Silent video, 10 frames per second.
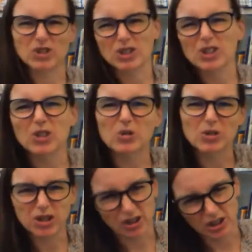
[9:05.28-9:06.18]

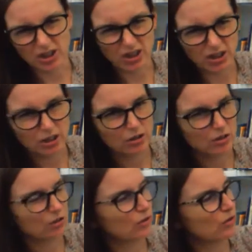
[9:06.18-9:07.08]
Okay,
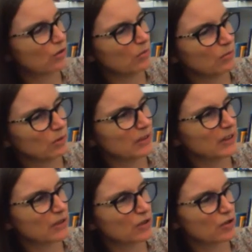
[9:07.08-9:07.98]
grumbled
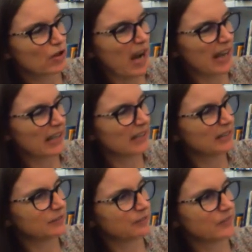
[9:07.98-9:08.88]
Little Dragon.